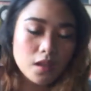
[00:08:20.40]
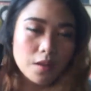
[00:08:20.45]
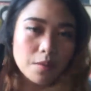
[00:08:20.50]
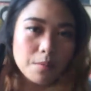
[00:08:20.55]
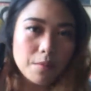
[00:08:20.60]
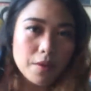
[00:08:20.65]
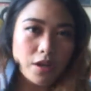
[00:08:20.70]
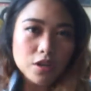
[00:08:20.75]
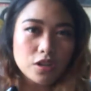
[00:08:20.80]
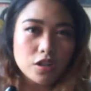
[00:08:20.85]

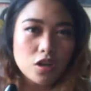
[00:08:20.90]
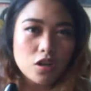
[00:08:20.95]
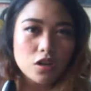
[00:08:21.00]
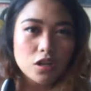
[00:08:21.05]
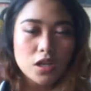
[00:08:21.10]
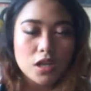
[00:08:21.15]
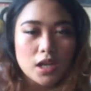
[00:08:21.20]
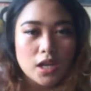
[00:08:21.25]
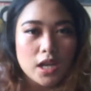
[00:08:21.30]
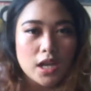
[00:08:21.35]
meron
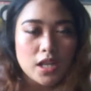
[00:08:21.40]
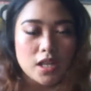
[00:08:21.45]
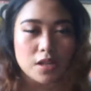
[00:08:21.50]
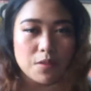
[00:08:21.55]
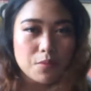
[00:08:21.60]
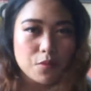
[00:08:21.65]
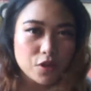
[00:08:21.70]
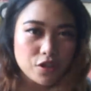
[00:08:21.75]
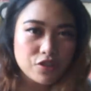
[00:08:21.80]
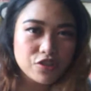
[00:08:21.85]
akong nilagay
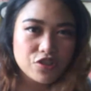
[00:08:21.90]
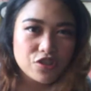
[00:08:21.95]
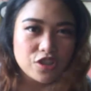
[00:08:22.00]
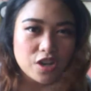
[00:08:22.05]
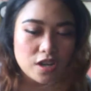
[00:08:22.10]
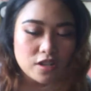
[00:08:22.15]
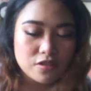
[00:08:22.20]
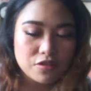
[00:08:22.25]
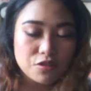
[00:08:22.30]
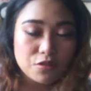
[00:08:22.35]
na
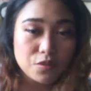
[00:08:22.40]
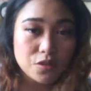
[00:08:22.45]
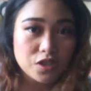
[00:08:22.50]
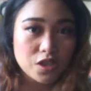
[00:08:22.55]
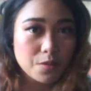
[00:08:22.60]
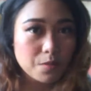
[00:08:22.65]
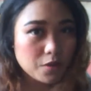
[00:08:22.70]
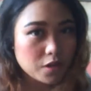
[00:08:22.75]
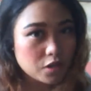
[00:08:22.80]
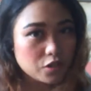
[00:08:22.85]
moisturizer,
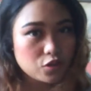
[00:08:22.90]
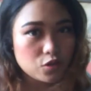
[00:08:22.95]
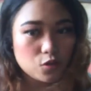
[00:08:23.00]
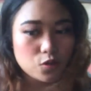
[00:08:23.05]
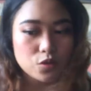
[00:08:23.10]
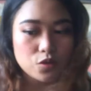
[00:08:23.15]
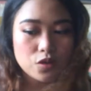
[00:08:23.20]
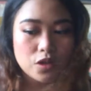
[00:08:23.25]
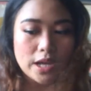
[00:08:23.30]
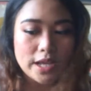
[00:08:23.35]
which I'm gonna
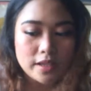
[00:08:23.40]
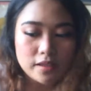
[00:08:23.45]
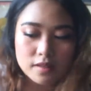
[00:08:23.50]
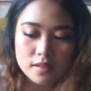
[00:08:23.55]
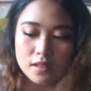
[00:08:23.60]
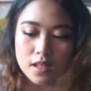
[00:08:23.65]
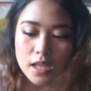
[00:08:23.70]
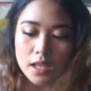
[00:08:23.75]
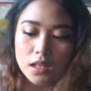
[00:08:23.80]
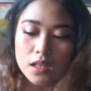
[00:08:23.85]
show you
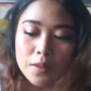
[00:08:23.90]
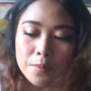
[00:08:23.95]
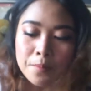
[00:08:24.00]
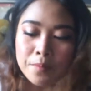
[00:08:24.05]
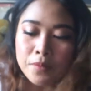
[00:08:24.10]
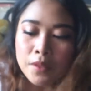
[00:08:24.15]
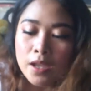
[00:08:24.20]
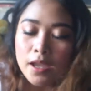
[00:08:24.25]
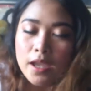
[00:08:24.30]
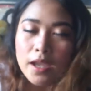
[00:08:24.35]
guys then.
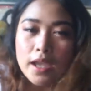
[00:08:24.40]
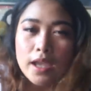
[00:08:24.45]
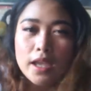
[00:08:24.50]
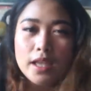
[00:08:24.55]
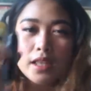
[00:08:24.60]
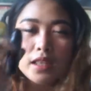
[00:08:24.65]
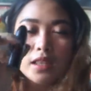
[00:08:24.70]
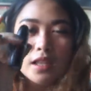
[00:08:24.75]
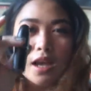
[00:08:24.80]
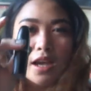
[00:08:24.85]

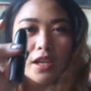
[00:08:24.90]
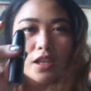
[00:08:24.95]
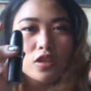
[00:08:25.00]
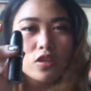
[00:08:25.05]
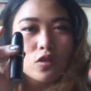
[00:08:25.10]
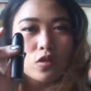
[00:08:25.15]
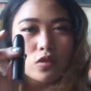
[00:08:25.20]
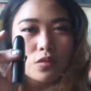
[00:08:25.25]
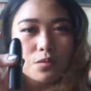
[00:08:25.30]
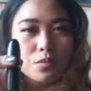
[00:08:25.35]
And I
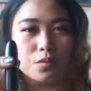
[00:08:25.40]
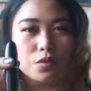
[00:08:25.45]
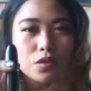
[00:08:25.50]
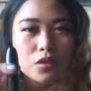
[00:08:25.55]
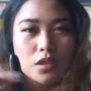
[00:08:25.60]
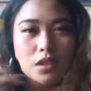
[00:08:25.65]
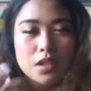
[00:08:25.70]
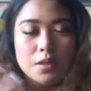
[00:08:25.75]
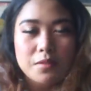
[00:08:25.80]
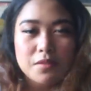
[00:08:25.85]
don't
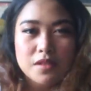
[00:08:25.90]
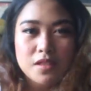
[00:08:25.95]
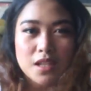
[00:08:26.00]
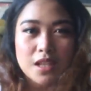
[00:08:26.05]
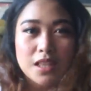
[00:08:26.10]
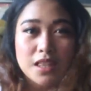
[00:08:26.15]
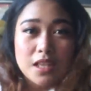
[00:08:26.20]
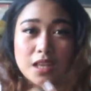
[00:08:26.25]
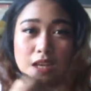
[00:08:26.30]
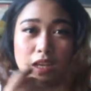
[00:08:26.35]
put
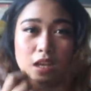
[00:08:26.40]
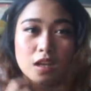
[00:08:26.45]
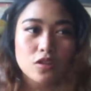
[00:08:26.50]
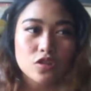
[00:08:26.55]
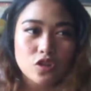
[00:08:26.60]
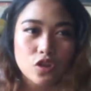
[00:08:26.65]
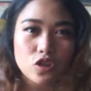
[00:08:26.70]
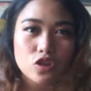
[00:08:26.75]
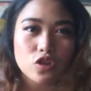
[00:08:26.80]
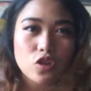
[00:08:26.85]
lipstick na ng
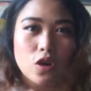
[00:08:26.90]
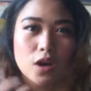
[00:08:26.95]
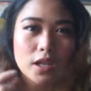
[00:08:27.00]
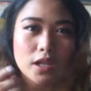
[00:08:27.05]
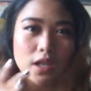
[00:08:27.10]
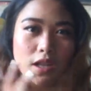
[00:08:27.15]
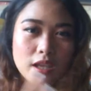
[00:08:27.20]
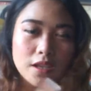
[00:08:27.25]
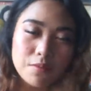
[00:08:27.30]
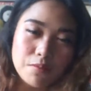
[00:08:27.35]
todo,
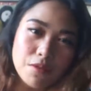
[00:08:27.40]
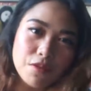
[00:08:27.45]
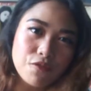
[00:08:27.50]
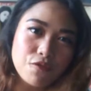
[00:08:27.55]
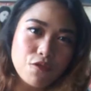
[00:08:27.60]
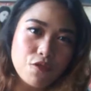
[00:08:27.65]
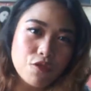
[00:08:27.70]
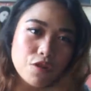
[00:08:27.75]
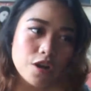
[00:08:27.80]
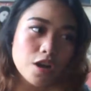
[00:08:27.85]
unlike
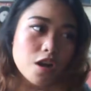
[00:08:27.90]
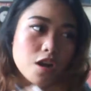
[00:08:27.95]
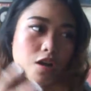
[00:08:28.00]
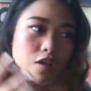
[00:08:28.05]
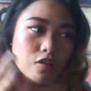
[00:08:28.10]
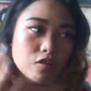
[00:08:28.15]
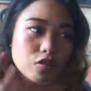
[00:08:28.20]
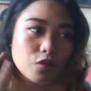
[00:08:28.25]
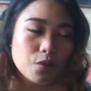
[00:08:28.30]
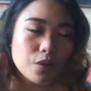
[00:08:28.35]
before.
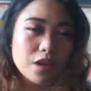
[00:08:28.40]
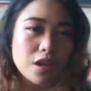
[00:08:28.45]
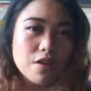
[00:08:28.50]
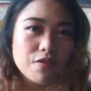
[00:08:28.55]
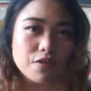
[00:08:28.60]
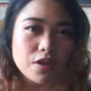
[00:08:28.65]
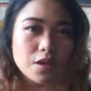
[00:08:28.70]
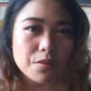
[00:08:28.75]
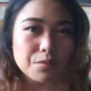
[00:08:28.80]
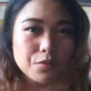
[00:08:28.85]
So,
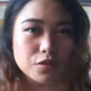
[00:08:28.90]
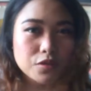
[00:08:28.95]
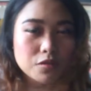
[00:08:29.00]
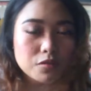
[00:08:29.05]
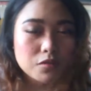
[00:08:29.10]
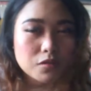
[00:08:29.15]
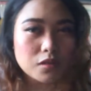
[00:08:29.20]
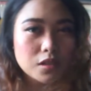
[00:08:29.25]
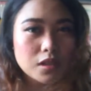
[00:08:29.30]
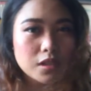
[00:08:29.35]
whenever I put
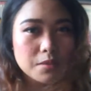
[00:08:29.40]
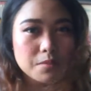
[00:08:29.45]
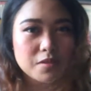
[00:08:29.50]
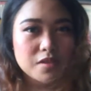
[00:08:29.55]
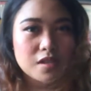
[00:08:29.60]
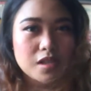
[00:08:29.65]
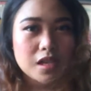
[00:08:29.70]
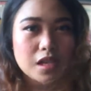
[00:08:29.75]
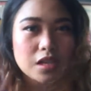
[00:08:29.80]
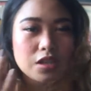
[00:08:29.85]

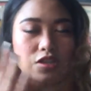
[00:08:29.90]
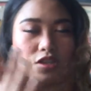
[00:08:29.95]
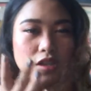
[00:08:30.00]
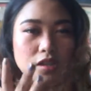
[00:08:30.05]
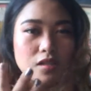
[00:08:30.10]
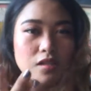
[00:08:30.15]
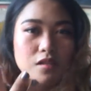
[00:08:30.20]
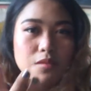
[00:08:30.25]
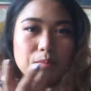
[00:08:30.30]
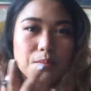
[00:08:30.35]
lipstick,
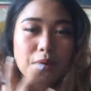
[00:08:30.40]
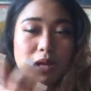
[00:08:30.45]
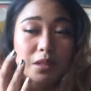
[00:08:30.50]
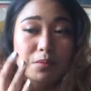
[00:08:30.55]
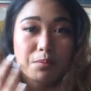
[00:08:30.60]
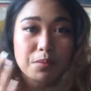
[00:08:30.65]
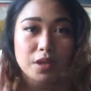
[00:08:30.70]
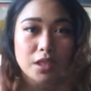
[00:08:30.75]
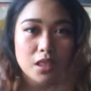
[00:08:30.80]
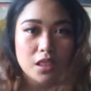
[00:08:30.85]
just
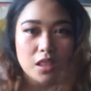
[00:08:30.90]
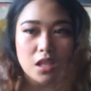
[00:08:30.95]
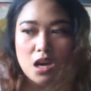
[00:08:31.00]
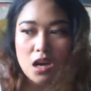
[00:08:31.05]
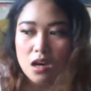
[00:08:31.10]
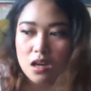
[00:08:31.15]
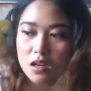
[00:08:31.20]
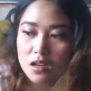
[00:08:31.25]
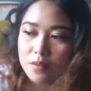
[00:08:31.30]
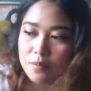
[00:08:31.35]
pat-pat
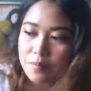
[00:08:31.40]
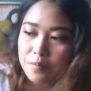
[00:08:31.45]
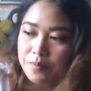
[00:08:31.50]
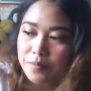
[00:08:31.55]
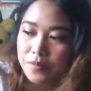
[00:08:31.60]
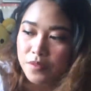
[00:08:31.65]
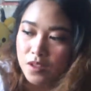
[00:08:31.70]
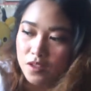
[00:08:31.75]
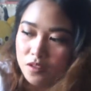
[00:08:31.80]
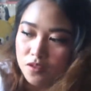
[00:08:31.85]
lang.
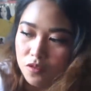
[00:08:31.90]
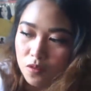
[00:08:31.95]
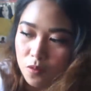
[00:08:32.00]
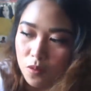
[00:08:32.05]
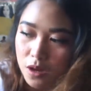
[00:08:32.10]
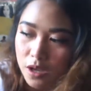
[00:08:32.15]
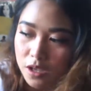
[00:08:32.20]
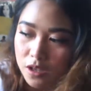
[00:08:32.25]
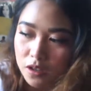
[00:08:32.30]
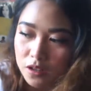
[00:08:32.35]
So,
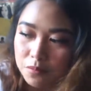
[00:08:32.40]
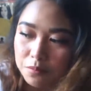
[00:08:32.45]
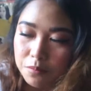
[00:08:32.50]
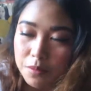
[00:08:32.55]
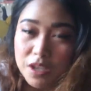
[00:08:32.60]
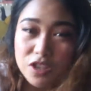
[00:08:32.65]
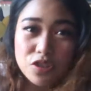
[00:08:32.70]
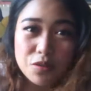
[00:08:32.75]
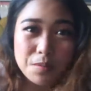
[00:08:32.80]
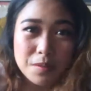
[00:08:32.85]

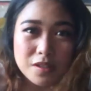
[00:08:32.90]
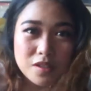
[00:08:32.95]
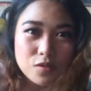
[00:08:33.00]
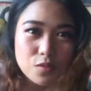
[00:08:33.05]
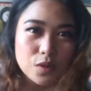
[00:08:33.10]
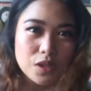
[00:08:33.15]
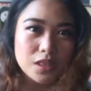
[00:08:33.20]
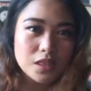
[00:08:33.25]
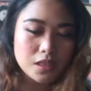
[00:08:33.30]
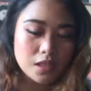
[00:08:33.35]
ayun. Medyo
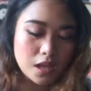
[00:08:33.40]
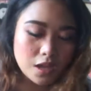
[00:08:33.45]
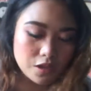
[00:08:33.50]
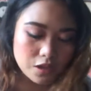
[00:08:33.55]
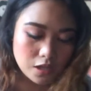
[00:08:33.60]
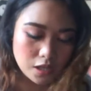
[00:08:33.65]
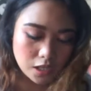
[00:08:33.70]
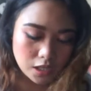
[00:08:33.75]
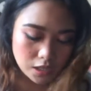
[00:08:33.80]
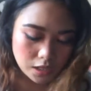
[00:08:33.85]
pa-sweet
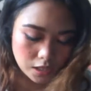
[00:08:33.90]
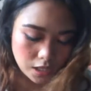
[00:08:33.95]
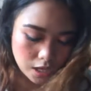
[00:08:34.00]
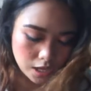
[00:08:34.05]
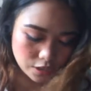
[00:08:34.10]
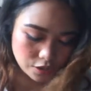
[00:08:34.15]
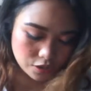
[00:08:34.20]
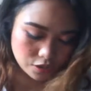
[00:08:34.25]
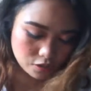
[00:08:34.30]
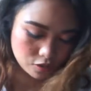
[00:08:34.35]
tayo lately.
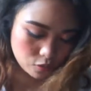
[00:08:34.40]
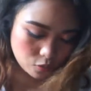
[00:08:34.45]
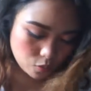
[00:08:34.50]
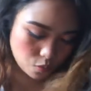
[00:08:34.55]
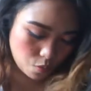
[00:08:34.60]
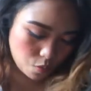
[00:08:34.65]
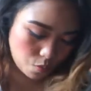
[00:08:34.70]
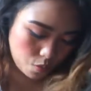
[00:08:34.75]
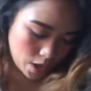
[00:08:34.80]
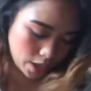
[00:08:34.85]
I just
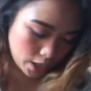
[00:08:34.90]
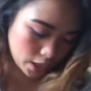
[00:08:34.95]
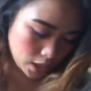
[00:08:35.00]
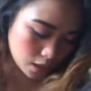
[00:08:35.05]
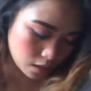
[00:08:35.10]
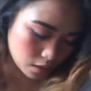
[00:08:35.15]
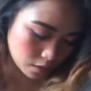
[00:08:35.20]
don't know why.